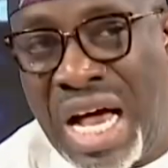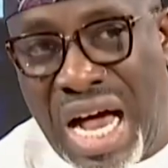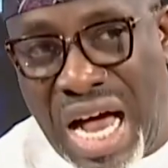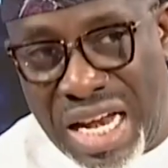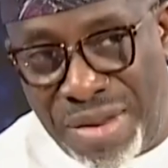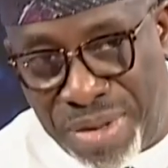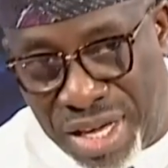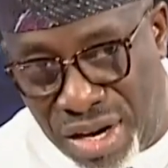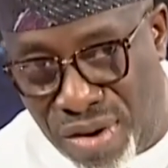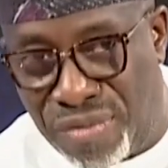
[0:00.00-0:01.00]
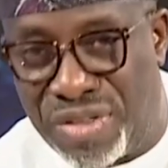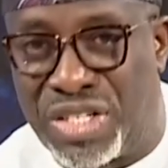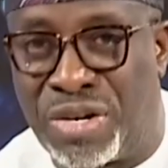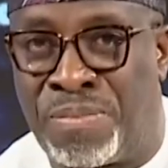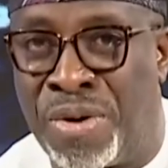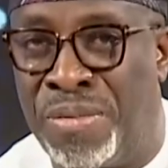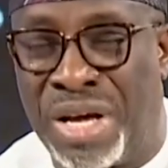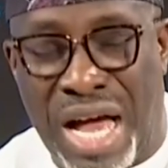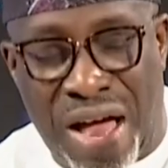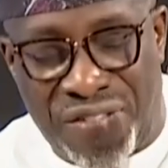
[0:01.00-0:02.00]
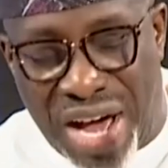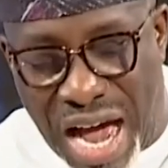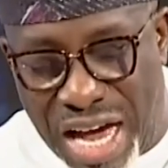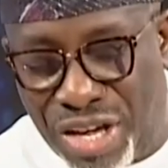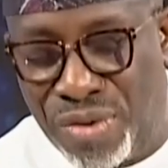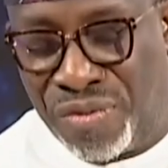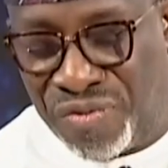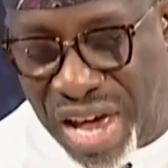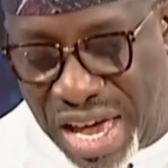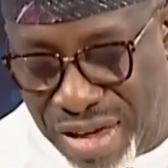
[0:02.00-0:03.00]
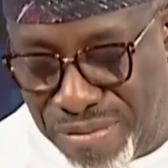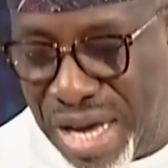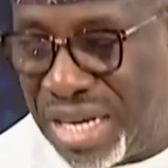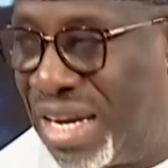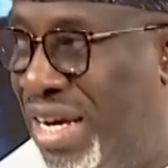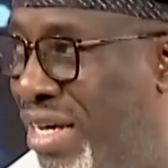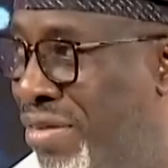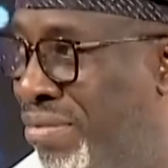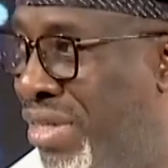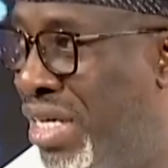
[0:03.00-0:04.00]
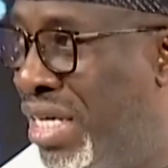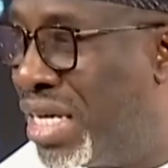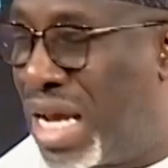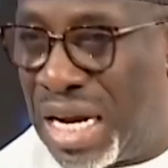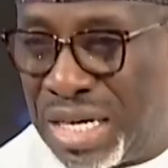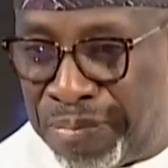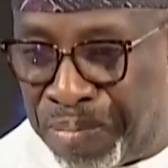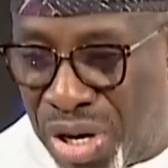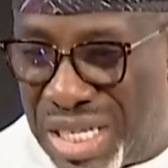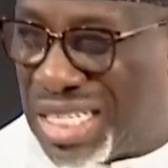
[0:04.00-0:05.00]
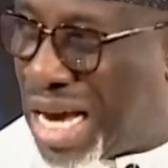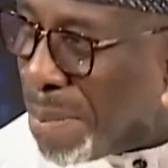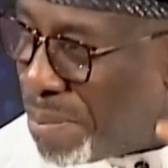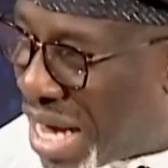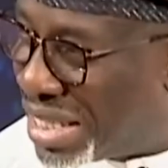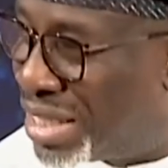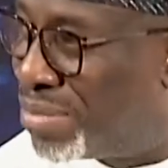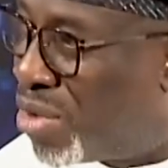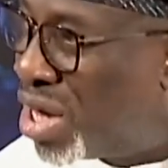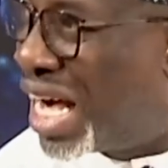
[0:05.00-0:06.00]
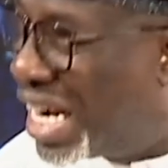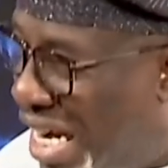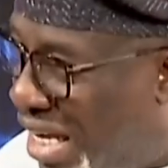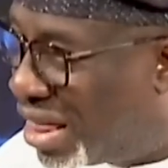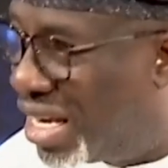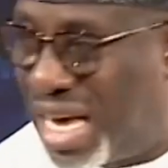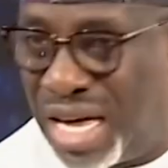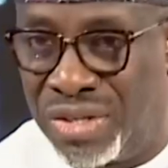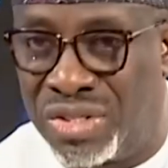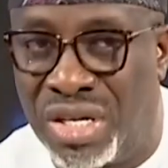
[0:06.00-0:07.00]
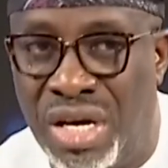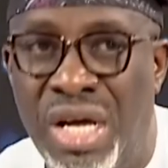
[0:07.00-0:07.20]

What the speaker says: At the beginning of this republic, I've argued vehemently that the political parties, more than anything else,